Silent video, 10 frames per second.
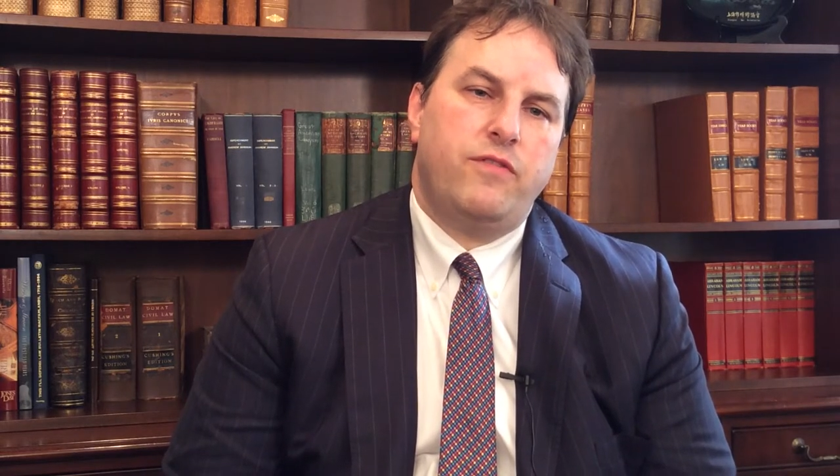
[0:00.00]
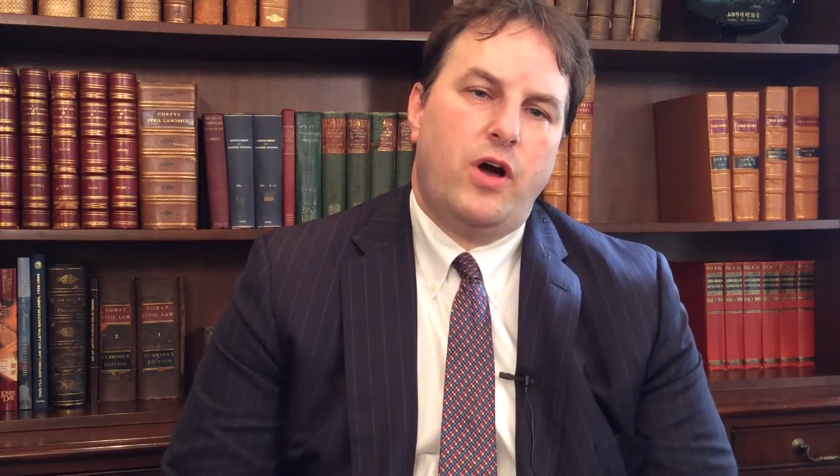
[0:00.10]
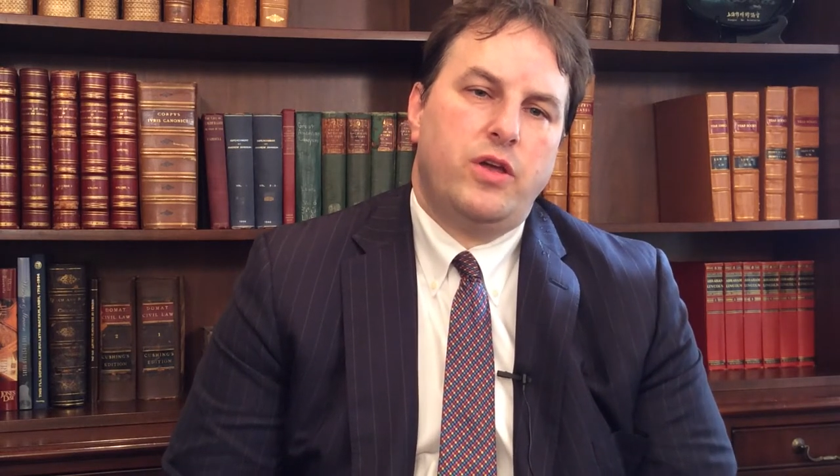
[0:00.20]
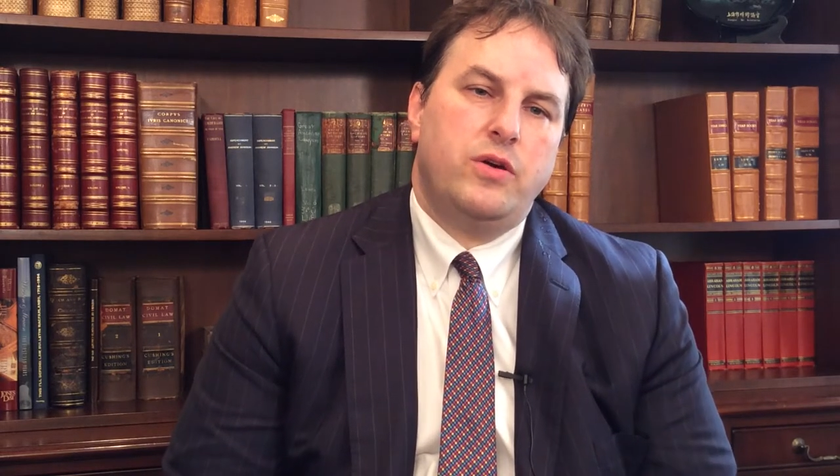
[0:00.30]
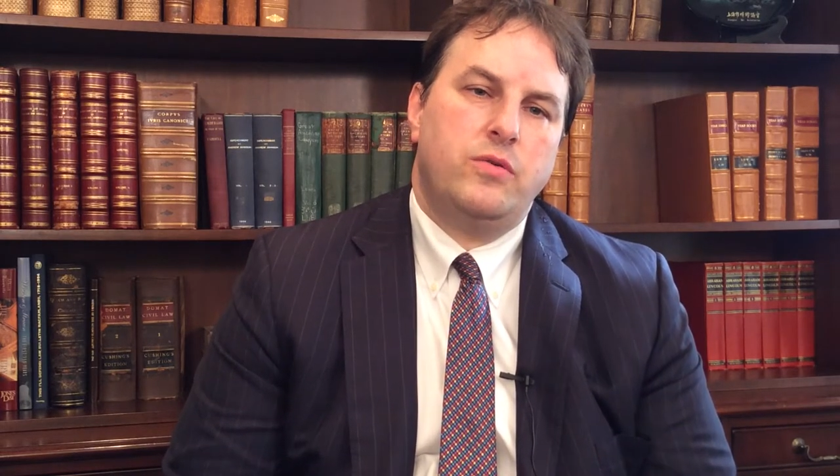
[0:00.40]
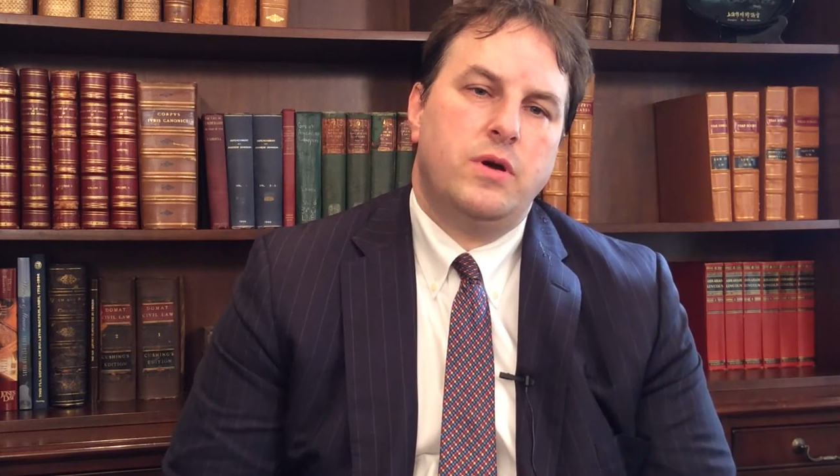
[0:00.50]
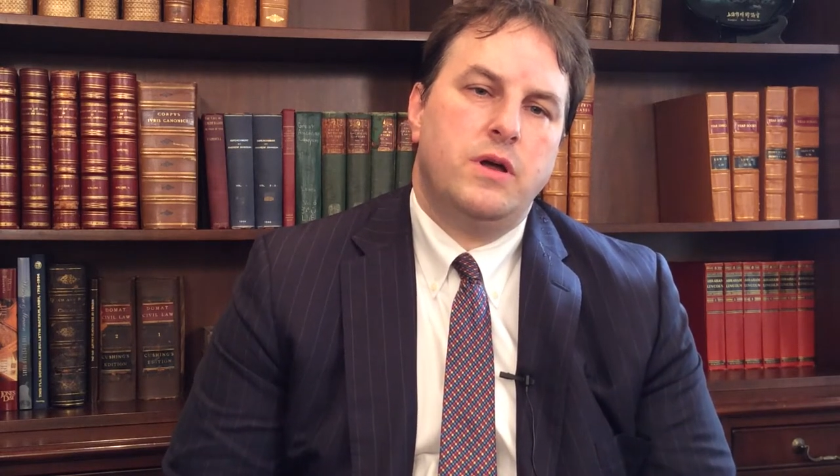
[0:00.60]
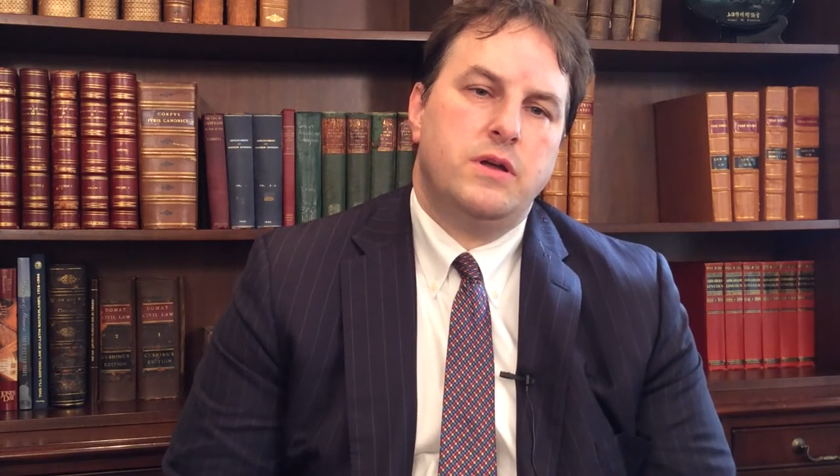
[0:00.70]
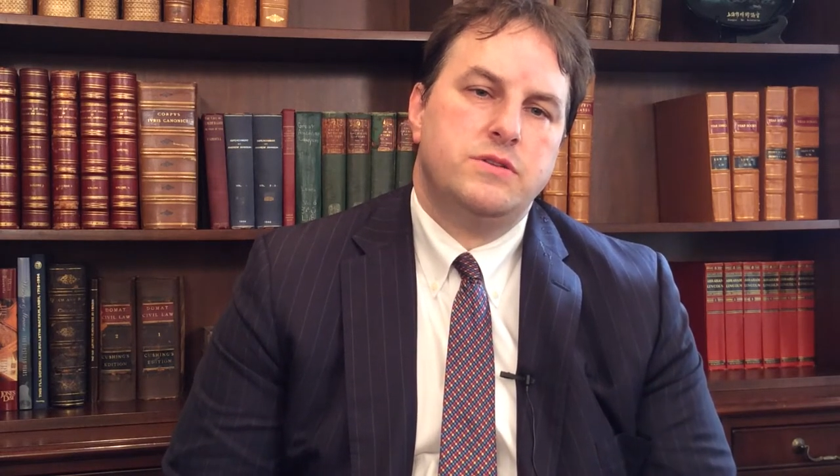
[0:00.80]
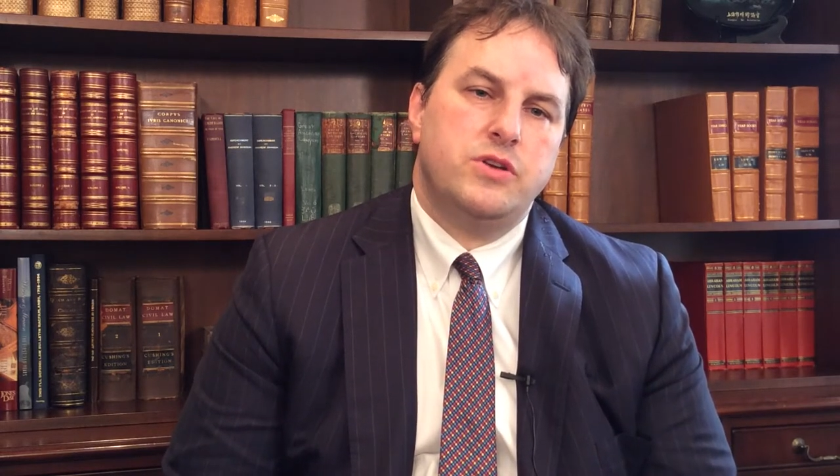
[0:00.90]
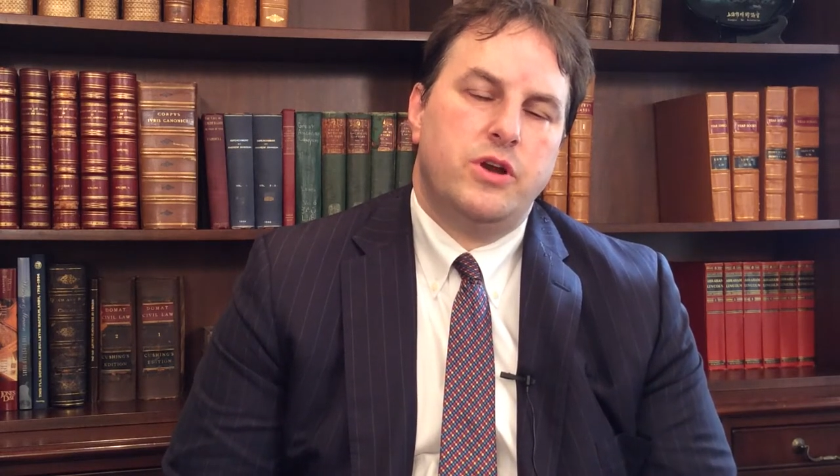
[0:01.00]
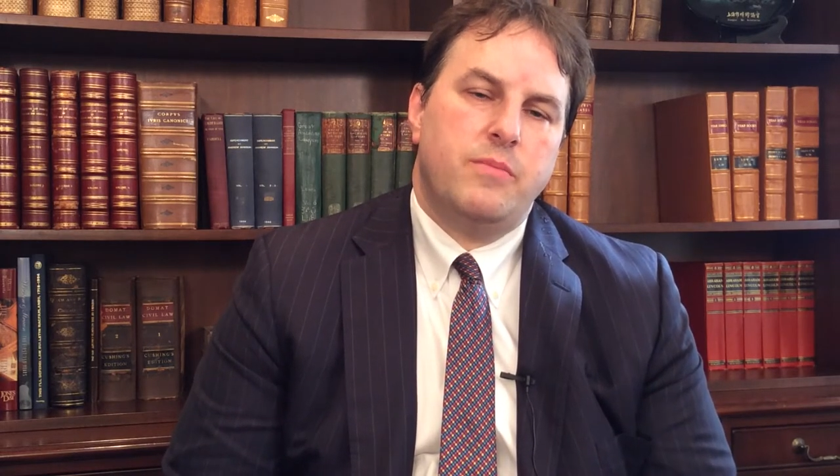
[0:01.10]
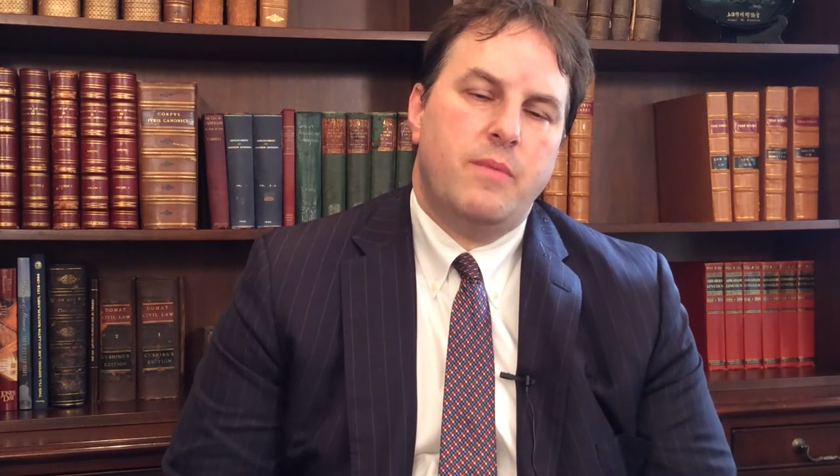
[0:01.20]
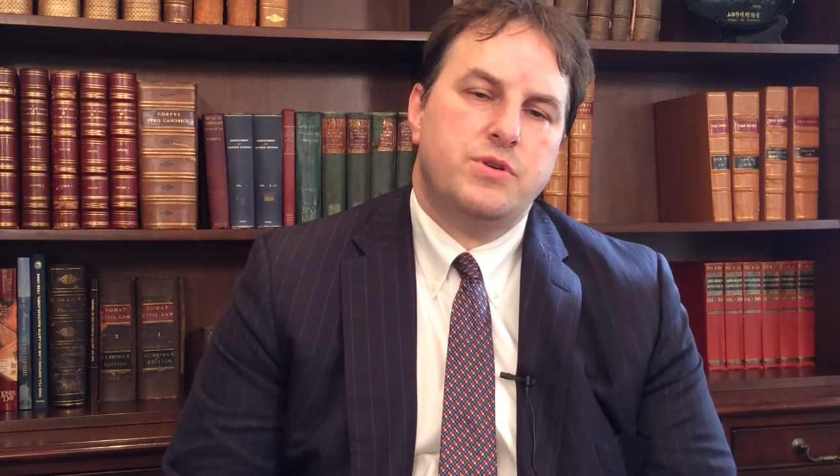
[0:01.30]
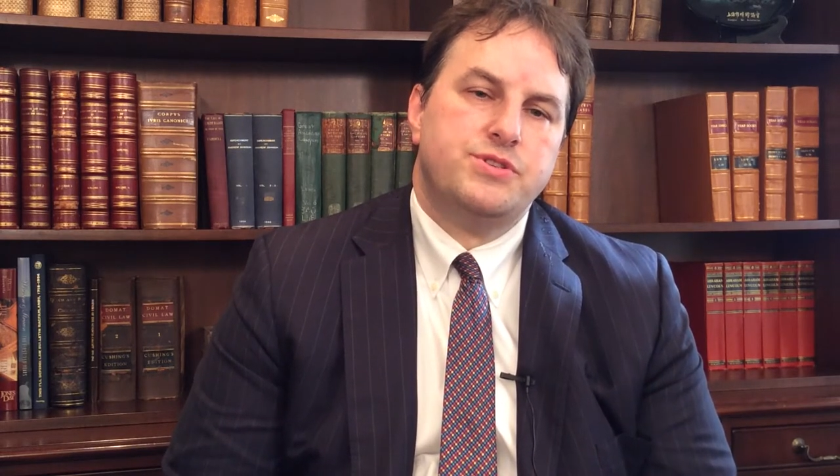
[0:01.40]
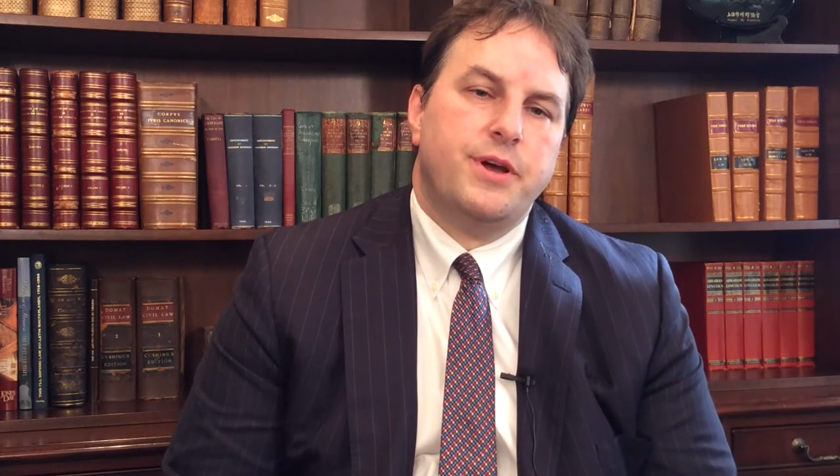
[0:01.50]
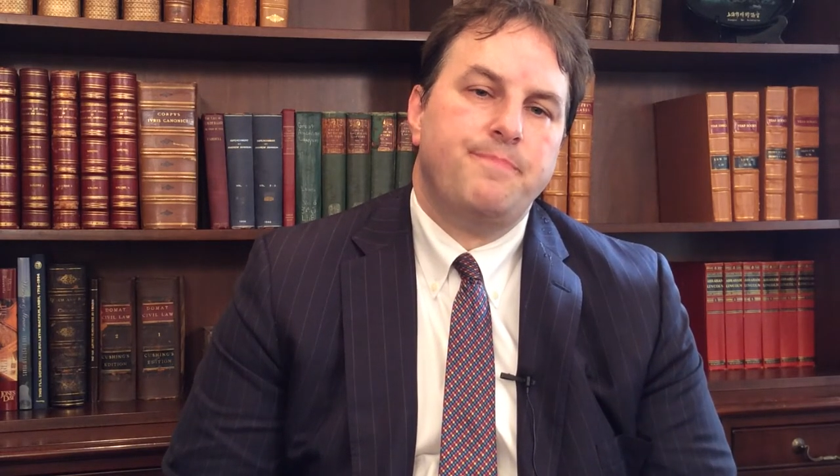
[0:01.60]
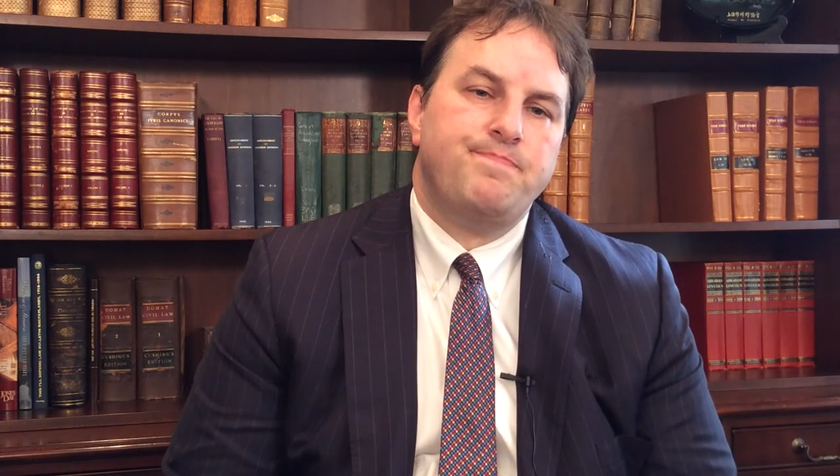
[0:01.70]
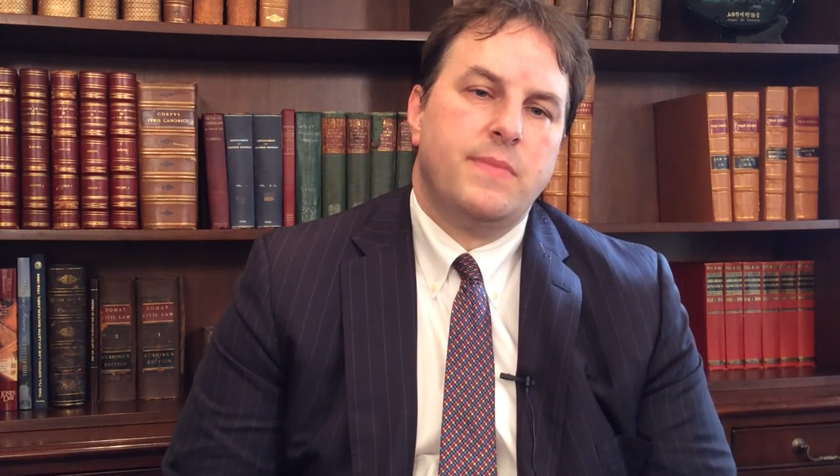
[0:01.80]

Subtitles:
value to your membership.